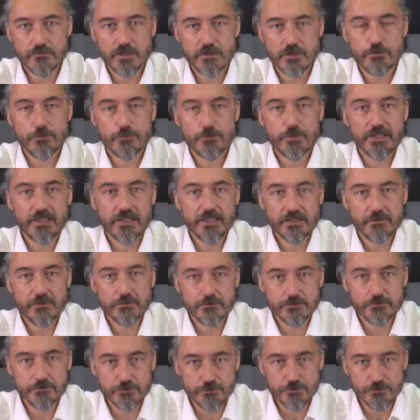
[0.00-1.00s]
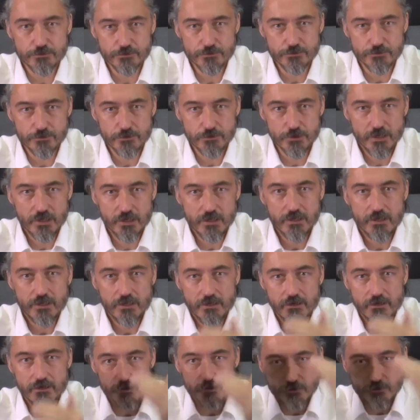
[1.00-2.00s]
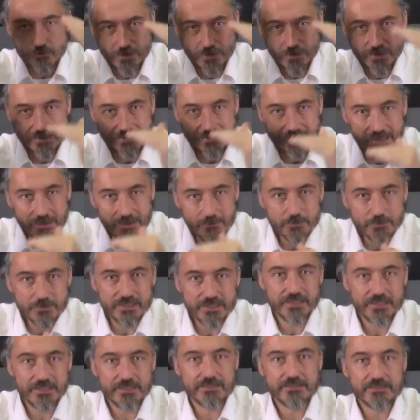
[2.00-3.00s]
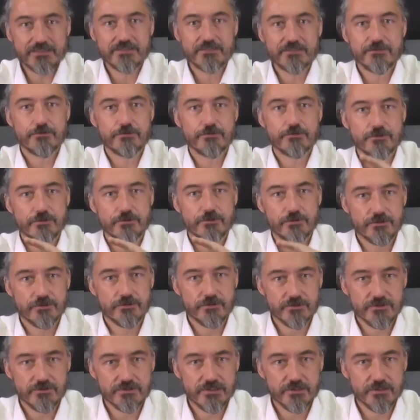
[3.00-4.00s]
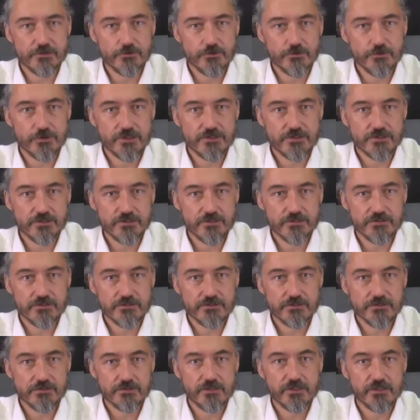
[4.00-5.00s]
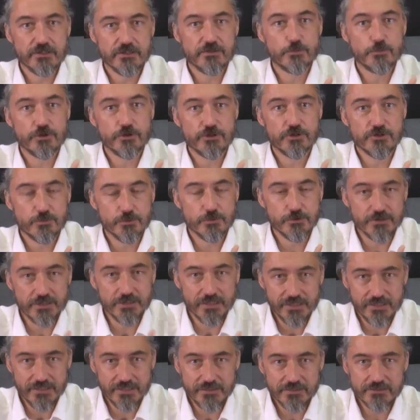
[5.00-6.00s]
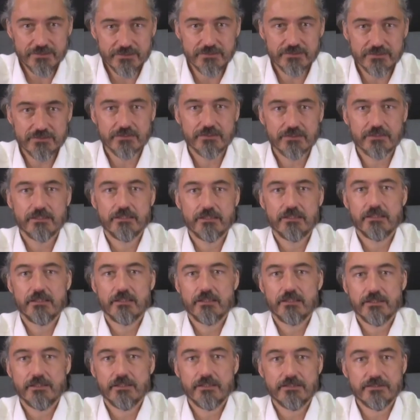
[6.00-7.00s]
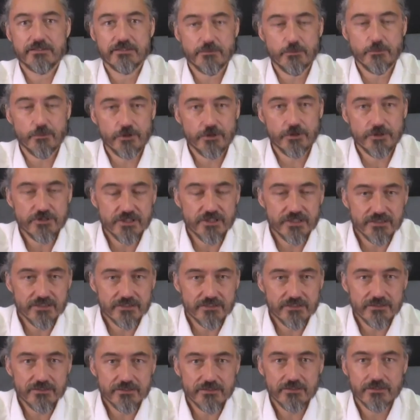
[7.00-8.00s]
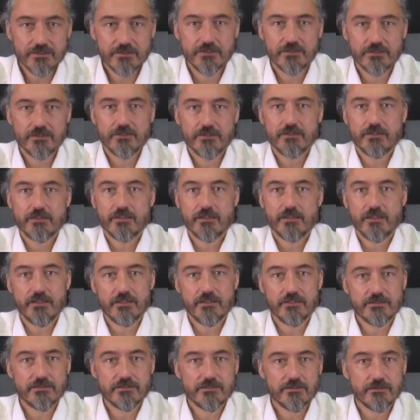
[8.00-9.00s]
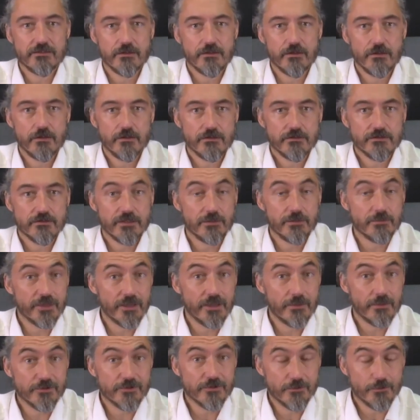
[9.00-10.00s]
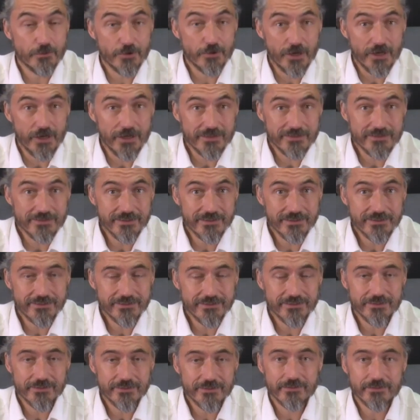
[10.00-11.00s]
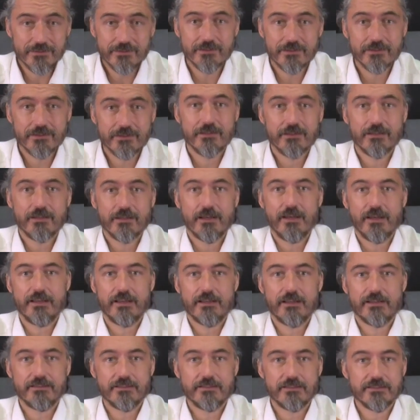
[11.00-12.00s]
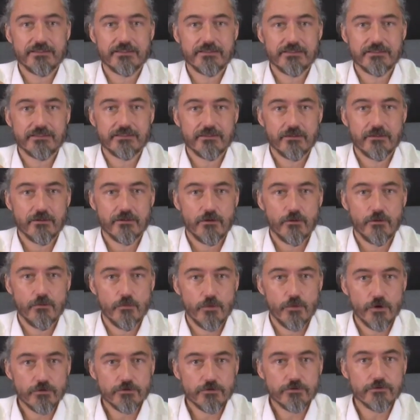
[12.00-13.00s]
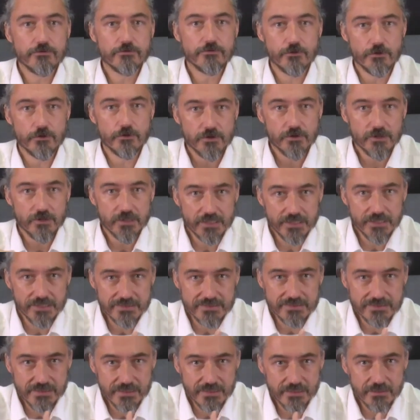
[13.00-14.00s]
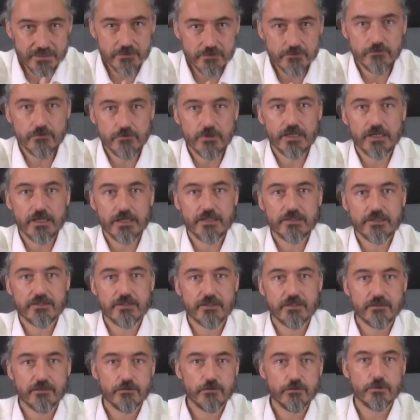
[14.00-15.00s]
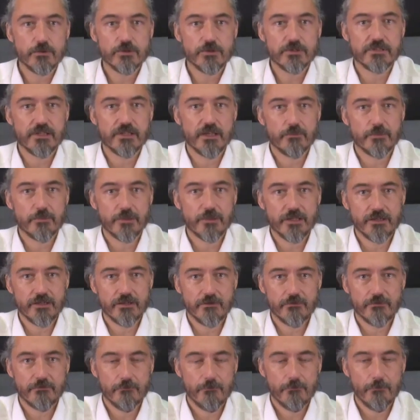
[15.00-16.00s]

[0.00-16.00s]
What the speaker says: to be able to create updates to certain situations. It's more spontaneous, it's emergent, it's sometimes surprising, and it's most of all, it's in relation to what's happening.